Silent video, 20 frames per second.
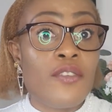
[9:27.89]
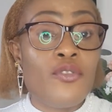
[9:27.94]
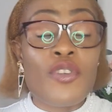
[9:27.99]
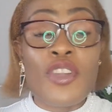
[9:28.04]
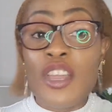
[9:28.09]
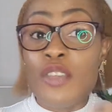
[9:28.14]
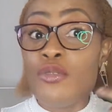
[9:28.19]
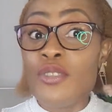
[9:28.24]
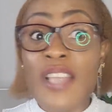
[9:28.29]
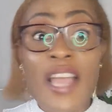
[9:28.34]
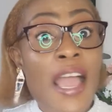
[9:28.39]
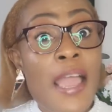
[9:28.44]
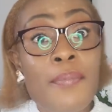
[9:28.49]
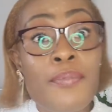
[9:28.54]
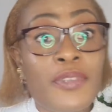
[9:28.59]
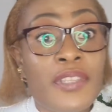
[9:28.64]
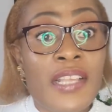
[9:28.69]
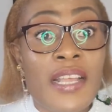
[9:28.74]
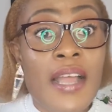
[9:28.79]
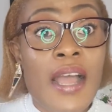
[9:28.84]
You can use
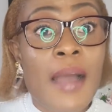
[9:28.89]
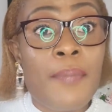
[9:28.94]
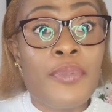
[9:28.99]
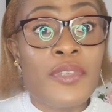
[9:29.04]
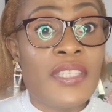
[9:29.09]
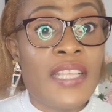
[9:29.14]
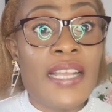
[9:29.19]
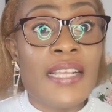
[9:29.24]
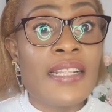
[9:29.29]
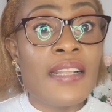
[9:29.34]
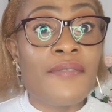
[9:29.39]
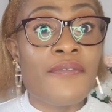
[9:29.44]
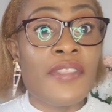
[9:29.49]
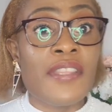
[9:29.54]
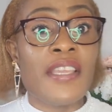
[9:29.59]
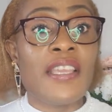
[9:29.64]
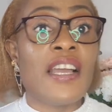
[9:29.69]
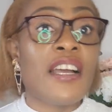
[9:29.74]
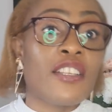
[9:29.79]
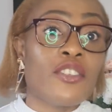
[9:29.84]
apple cider
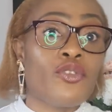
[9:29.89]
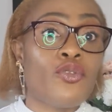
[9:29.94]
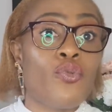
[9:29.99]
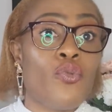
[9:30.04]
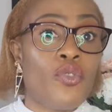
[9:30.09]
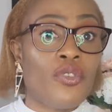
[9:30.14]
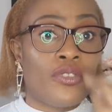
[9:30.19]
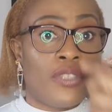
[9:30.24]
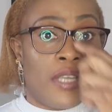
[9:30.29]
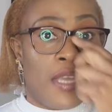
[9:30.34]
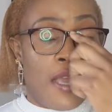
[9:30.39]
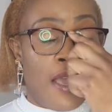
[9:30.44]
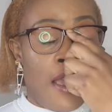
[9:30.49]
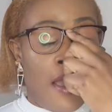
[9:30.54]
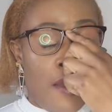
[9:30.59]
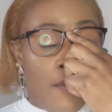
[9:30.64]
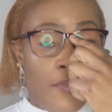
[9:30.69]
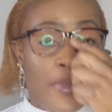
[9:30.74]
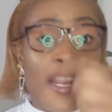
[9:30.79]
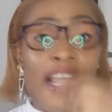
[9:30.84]
vinegar as you want,
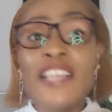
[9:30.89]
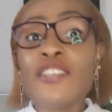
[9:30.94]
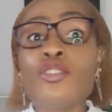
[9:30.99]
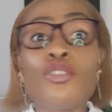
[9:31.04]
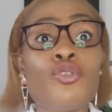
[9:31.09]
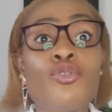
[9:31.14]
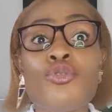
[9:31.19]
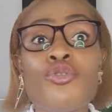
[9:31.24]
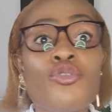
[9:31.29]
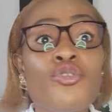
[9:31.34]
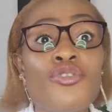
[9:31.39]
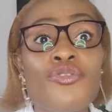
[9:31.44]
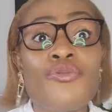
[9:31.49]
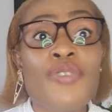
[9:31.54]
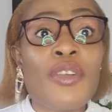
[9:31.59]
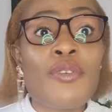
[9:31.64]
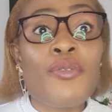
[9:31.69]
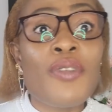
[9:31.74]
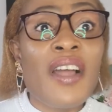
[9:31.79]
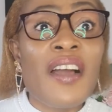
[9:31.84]
but I just use
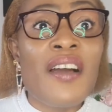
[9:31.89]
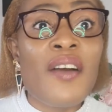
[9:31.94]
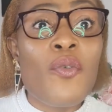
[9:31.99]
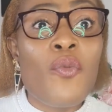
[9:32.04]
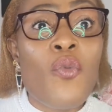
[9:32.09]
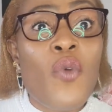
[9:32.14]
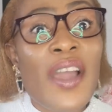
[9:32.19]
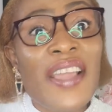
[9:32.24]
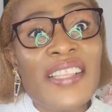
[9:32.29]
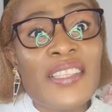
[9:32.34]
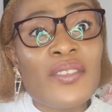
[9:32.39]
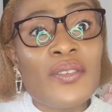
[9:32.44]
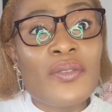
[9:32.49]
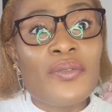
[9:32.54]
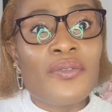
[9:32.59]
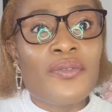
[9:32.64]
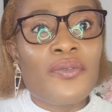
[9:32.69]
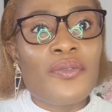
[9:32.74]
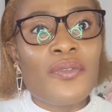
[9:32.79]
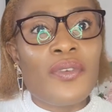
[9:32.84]
regular white
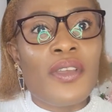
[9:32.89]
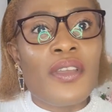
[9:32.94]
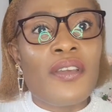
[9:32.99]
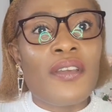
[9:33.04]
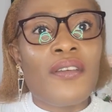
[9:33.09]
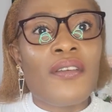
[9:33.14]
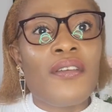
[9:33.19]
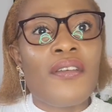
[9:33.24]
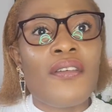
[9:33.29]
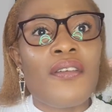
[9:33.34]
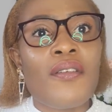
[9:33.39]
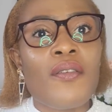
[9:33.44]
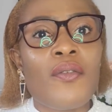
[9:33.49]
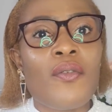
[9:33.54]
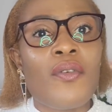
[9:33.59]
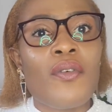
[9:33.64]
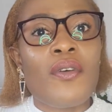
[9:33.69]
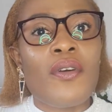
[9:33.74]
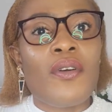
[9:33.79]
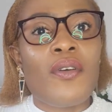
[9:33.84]

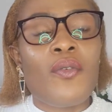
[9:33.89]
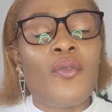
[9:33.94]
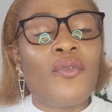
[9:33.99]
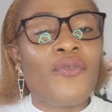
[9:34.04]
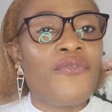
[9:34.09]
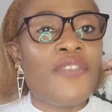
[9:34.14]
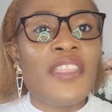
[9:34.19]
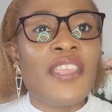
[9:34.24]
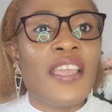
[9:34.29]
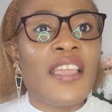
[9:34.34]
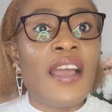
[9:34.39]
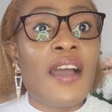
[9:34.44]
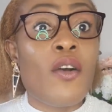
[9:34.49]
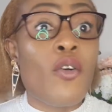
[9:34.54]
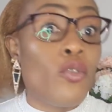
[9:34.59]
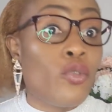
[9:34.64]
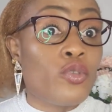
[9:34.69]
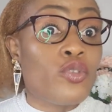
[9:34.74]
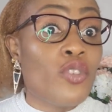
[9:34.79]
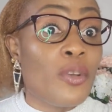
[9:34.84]
vinegar,
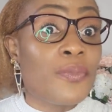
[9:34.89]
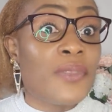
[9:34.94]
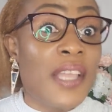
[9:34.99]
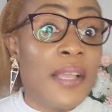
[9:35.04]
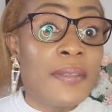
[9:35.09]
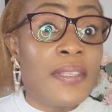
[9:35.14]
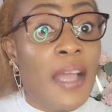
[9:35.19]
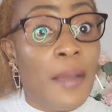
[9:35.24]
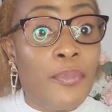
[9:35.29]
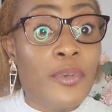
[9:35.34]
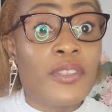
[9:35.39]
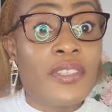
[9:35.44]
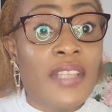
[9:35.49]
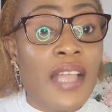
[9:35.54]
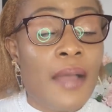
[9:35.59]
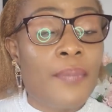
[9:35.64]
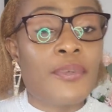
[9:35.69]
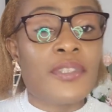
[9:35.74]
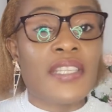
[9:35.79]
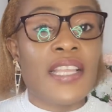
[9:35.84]
or sometimes
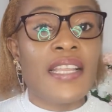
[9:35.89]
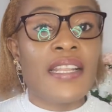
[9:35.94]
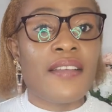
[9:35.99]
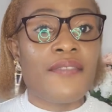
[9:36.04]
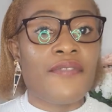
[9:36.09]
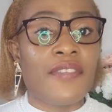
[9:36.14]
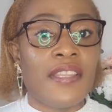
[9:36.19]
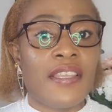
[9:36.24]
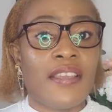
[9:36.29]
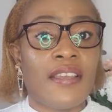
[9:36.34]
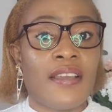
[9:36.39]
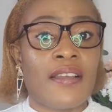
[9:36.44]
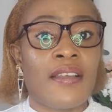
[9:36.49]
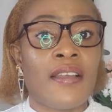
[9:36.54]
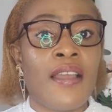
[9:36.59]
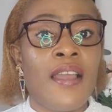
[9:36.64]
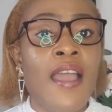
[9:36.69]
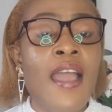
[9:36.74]
apple cider vinegar.